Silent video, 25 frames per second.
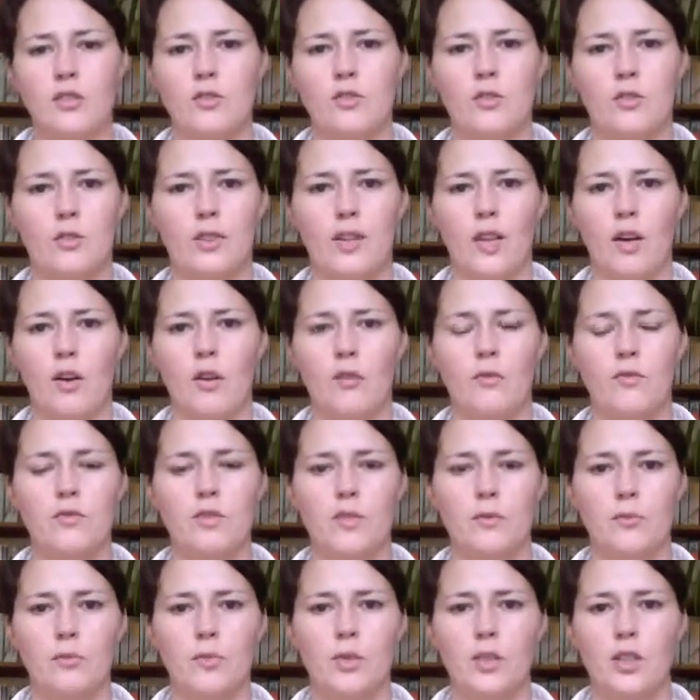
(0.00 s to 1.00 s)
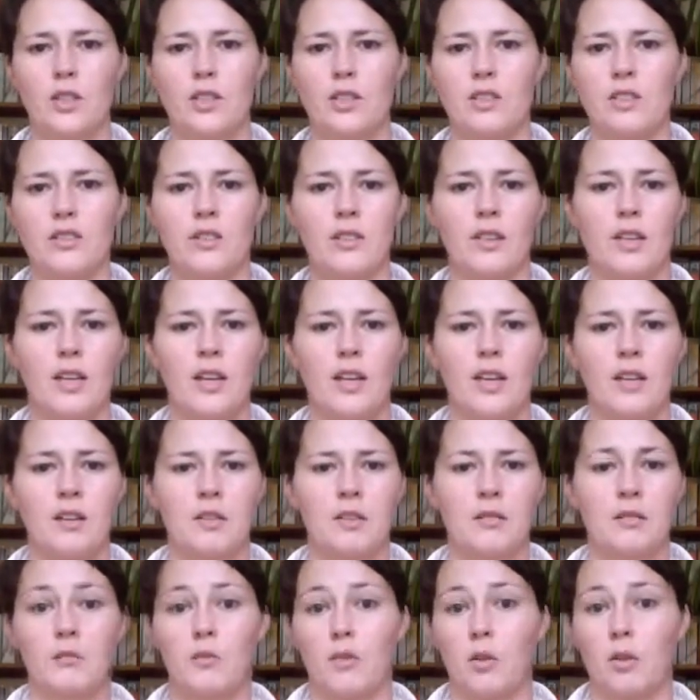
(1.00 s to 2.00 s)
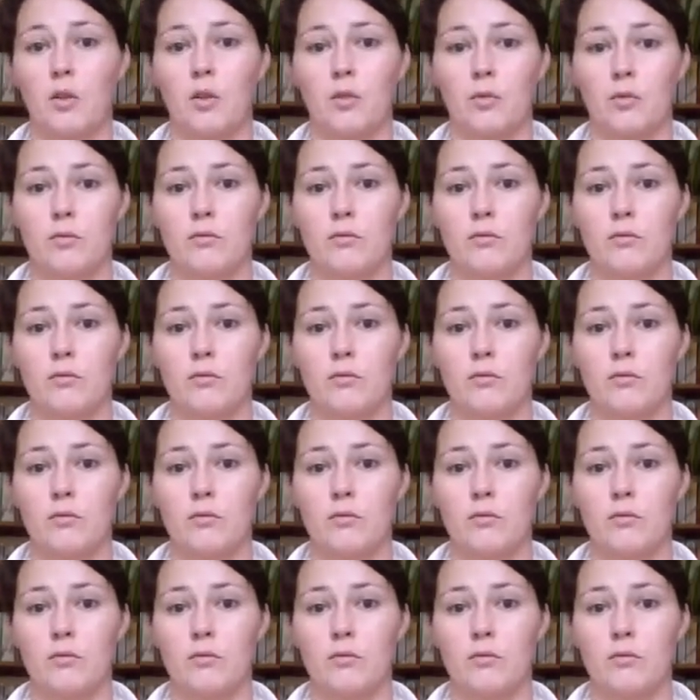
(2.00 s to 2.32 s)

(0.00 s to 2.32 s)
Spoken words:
do it that often because it